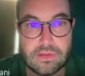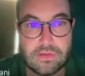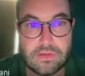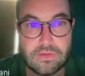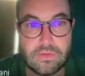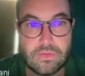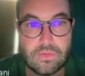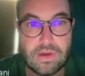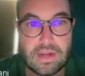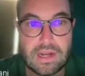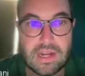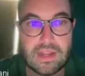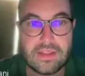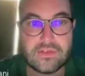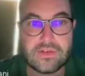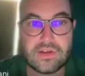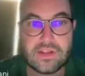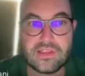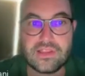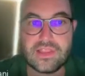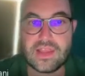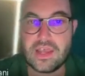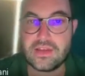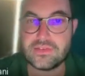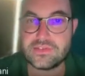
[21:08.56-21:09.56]

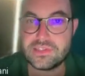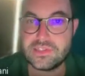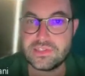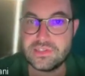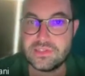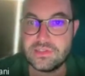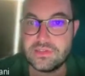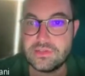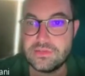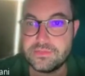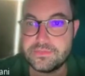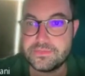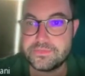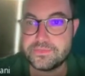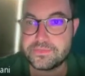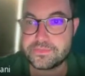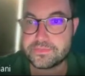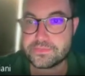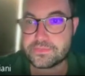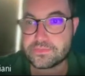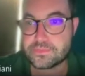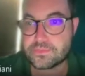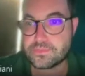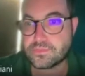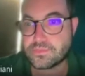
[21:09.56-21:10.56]
100,000,
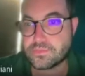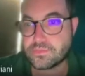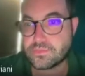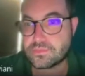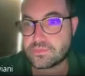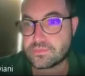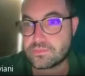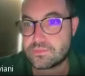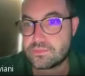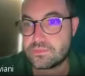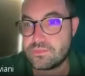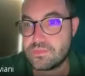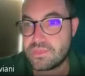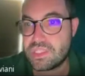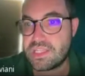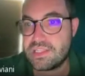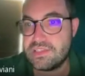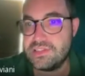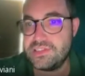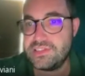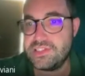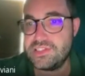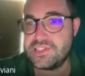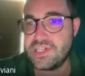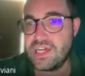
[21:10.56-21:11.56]

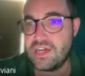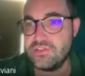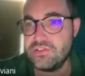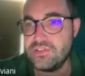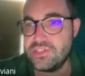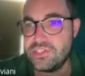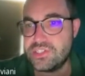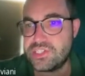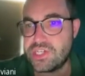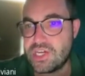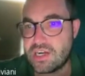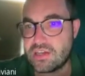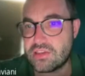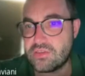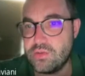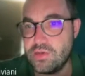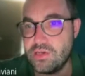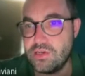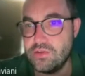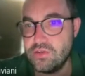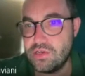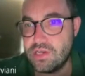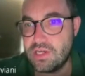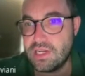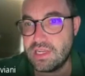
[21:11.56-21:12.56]
this is how the chart will
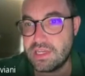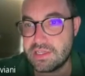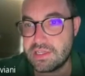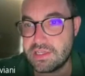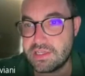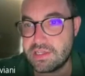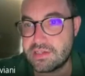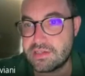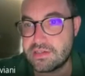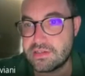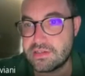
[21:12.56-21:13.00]
look like.